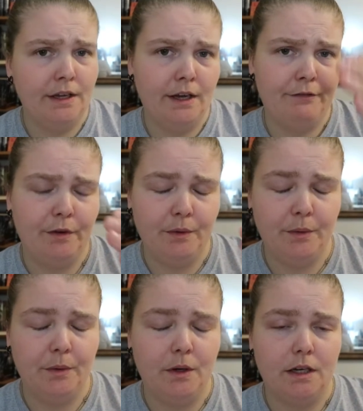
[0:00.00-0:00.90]
a
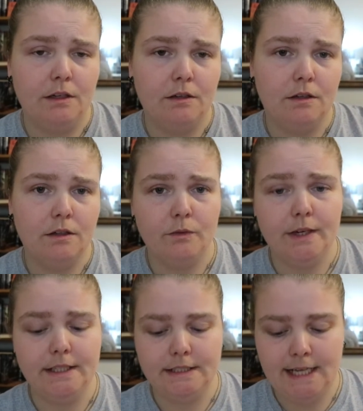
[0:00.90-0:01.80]
few
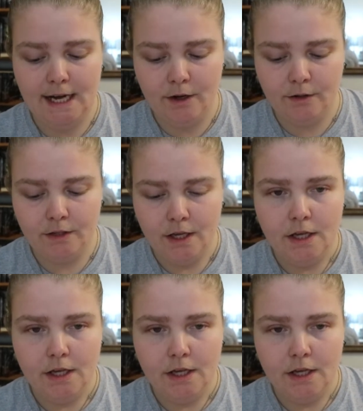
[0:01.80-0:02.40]
written down.